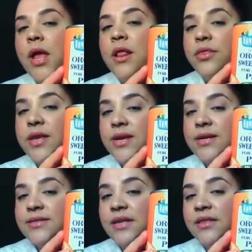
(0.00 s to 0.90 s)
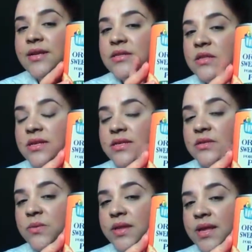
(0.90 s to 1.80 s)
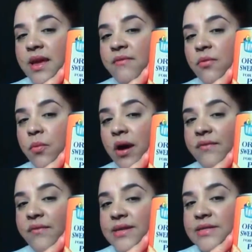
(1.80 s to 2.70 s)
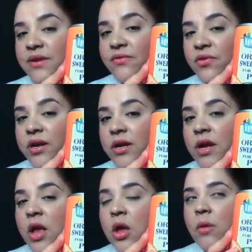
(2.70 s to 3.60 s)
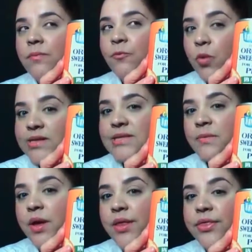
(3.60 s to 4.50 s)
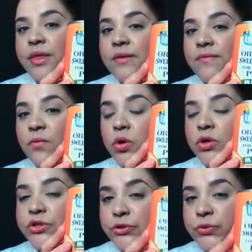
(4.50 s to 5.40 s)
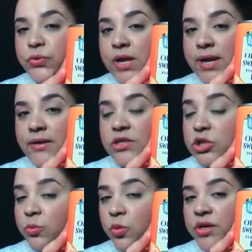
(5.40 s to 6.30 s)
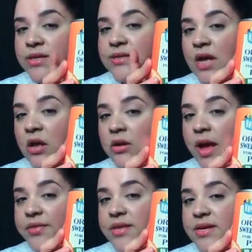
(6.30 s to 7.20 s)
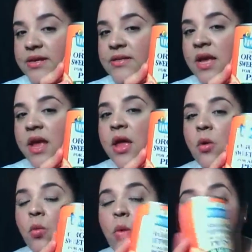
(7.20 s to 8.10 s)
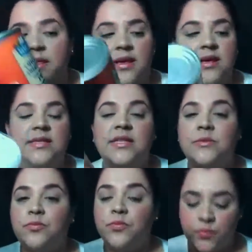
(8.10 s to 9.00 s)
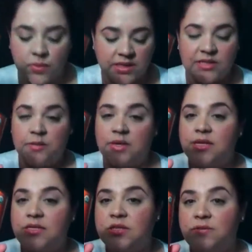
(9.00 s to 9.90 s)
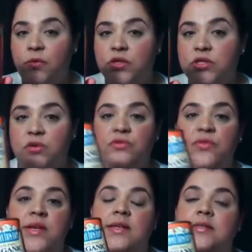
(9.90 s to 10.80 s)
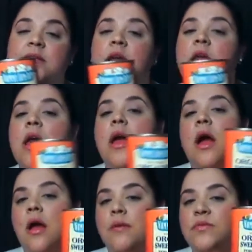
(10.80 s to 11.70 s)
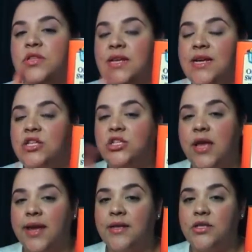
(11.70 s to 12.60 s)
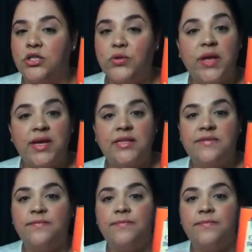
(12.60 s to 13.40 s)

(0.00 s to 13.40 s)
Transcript: these, and this is what they get for breakfast once a month for 2 mornings. I'll add one of these. This can split into 4 servings, so they each get 2 days